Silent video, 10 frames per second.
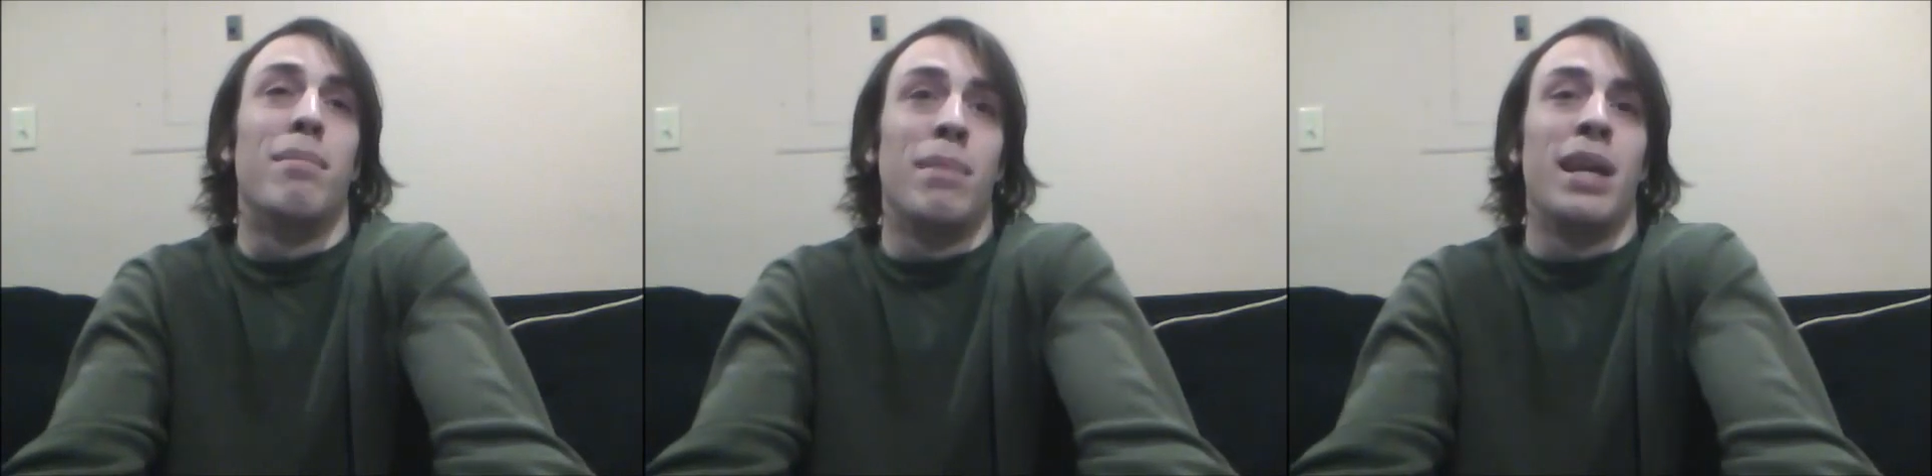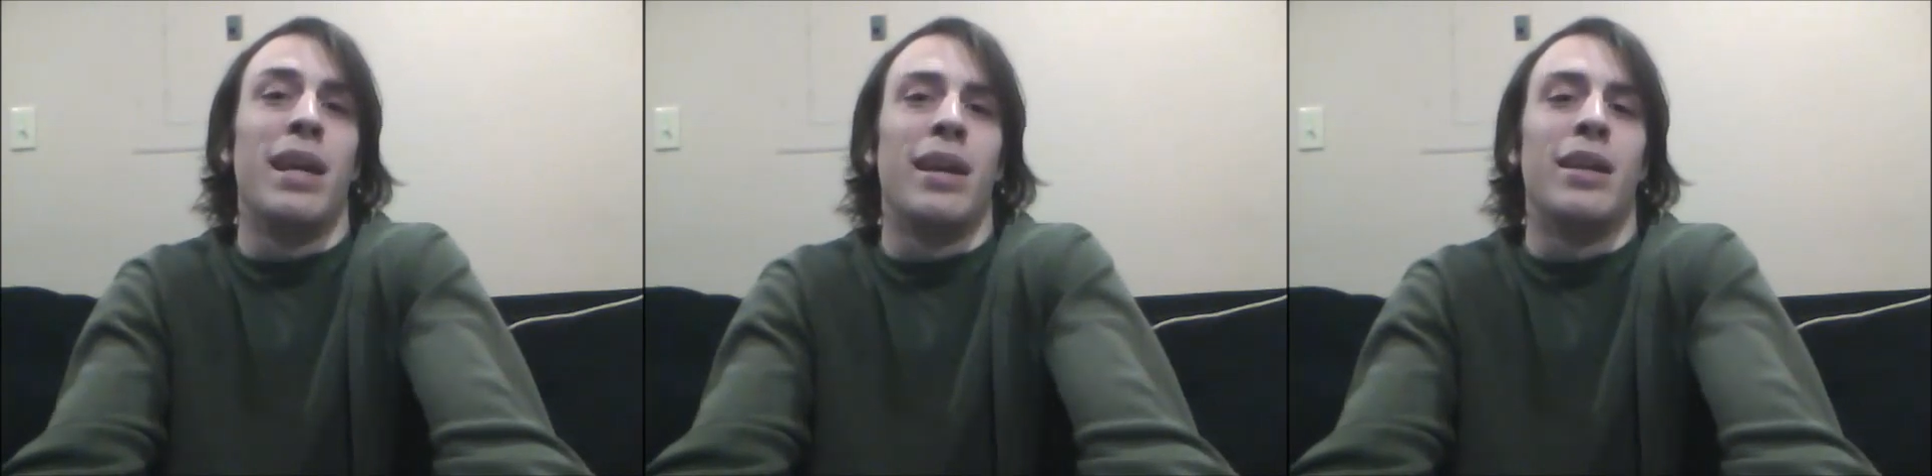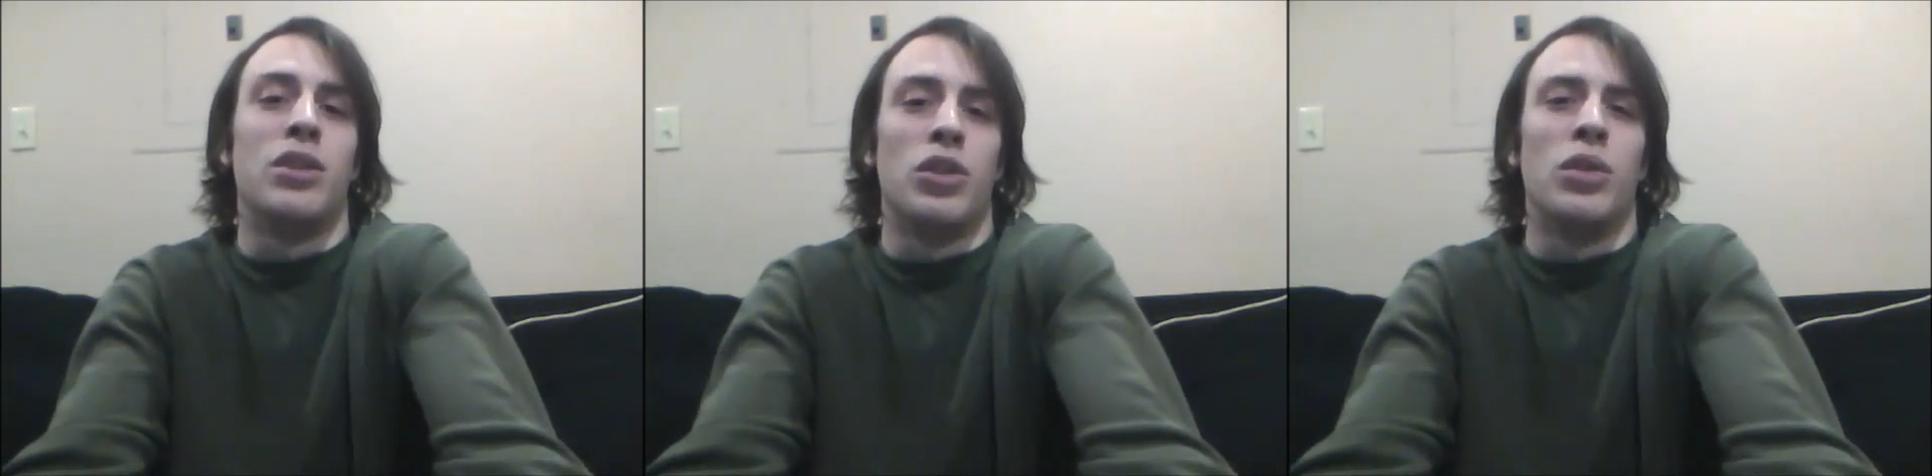mean
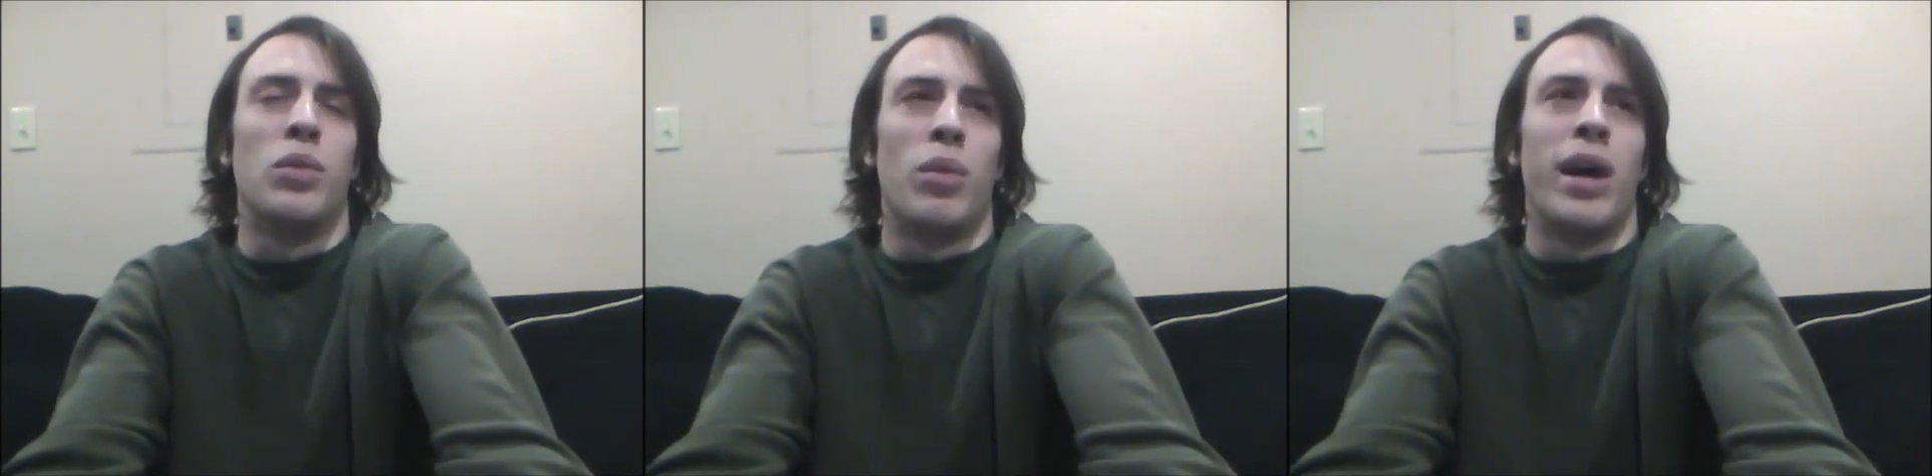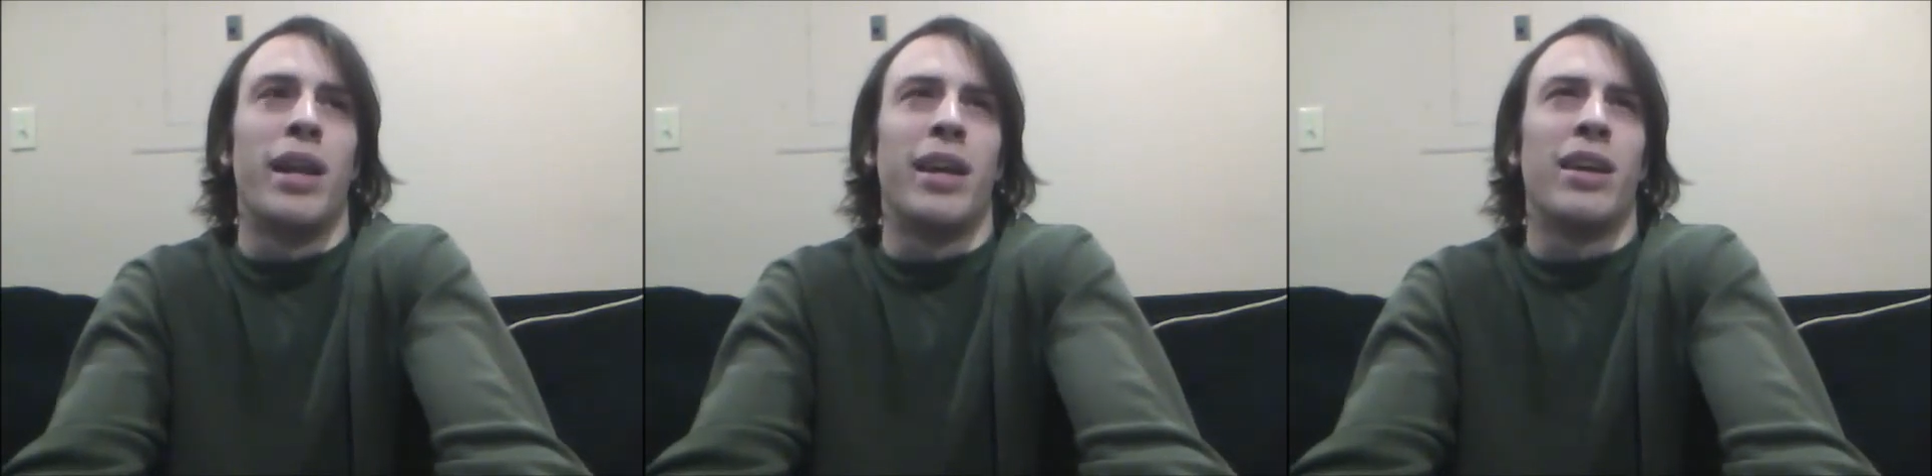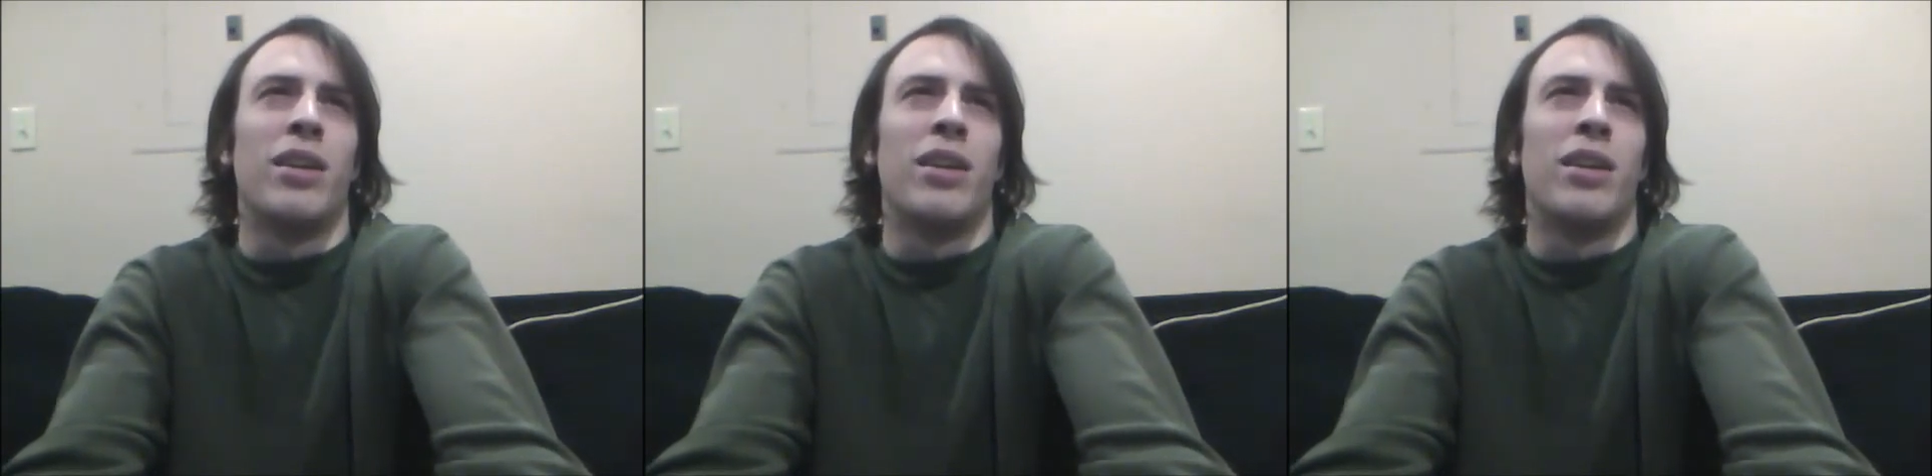it's good writing.